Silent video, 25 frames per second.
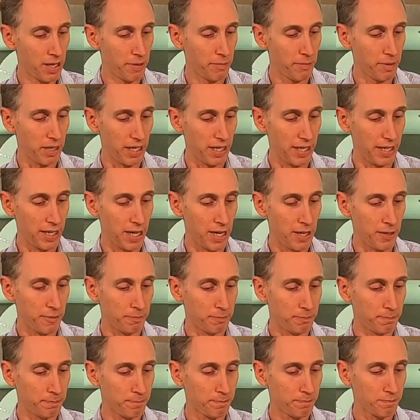But
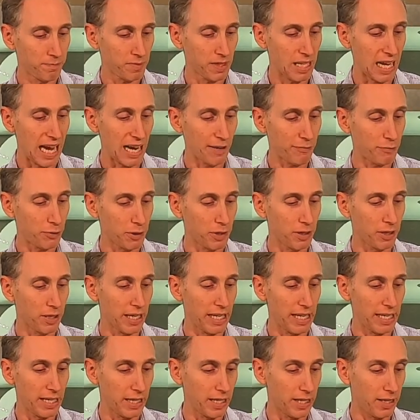after
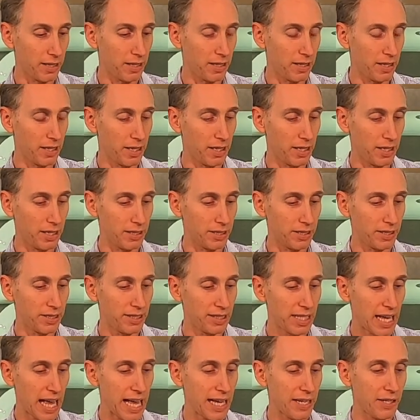it is
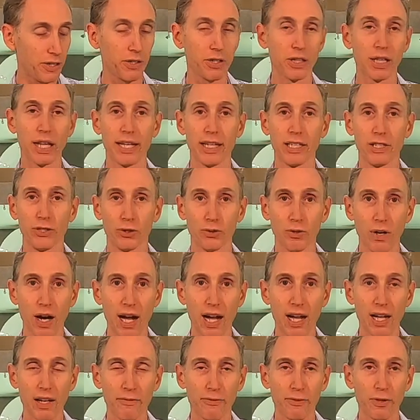set, you let it
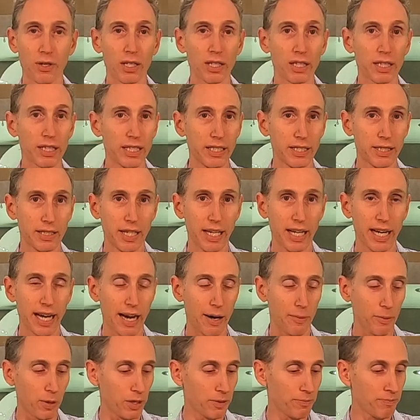dry for at least an
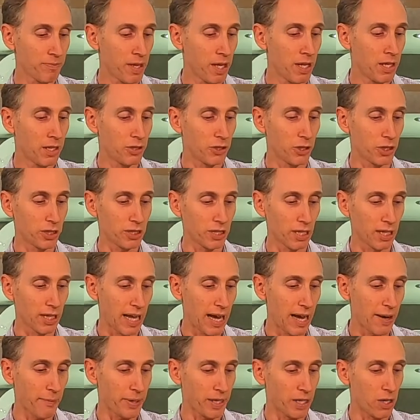hour, just
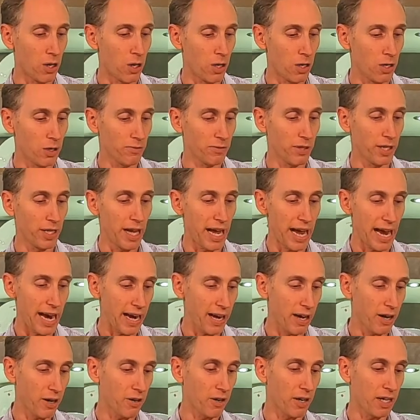allowing all of the
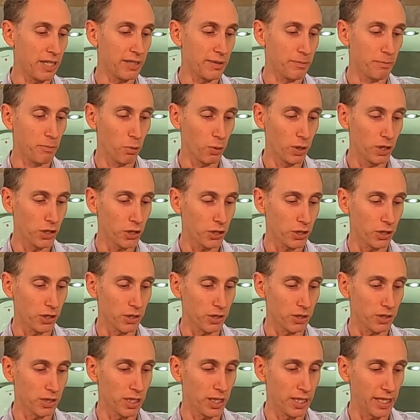air and the
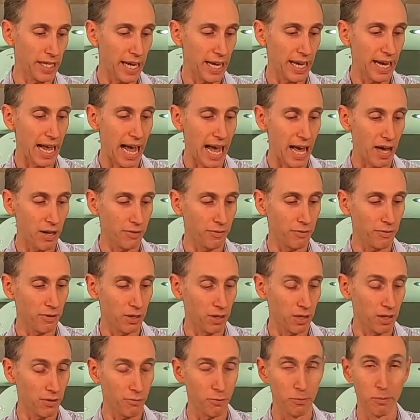moisture to get out
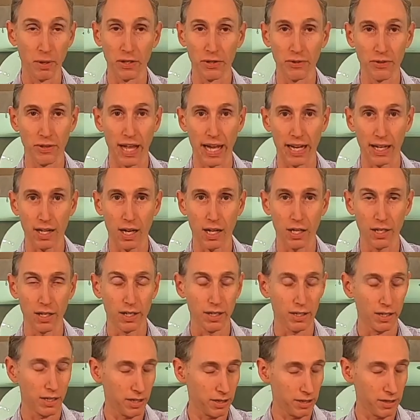from under
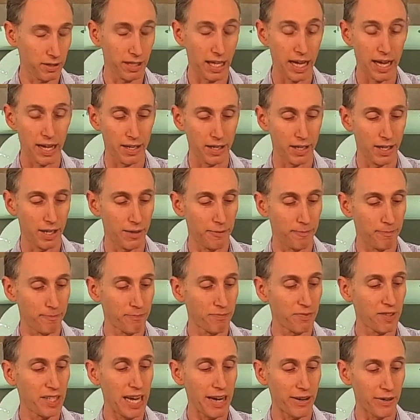that
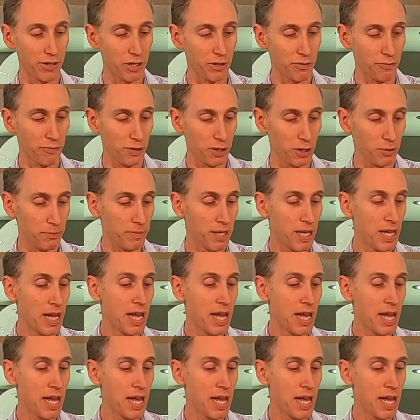carrier film.